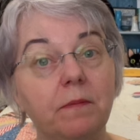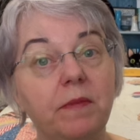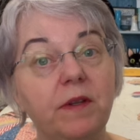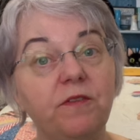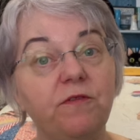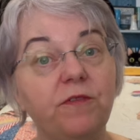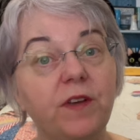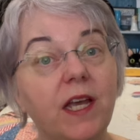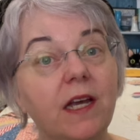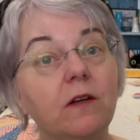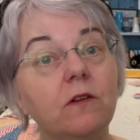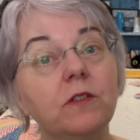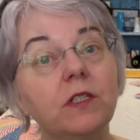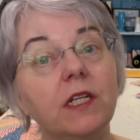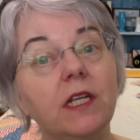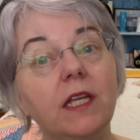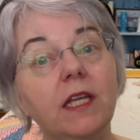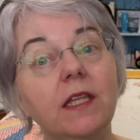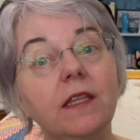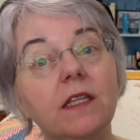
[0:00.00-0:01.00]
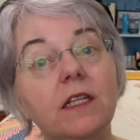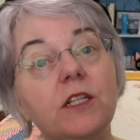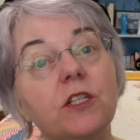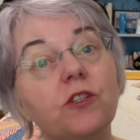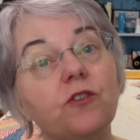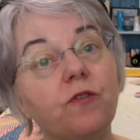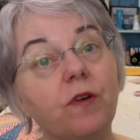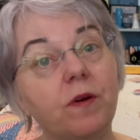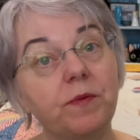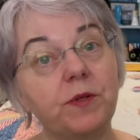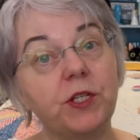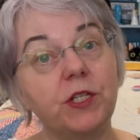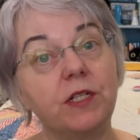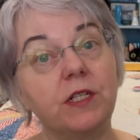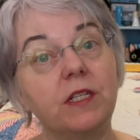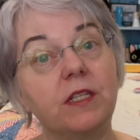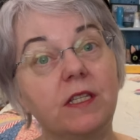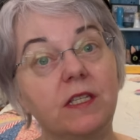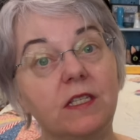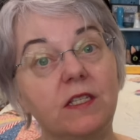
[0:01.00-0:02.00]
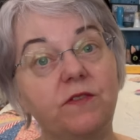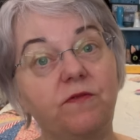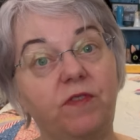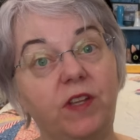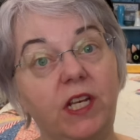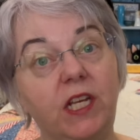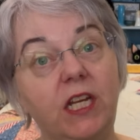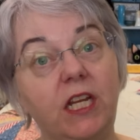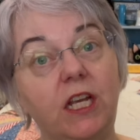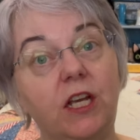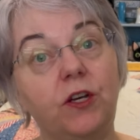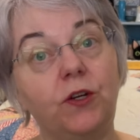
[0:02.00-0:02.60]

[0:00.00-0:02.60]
be found in the description to this video.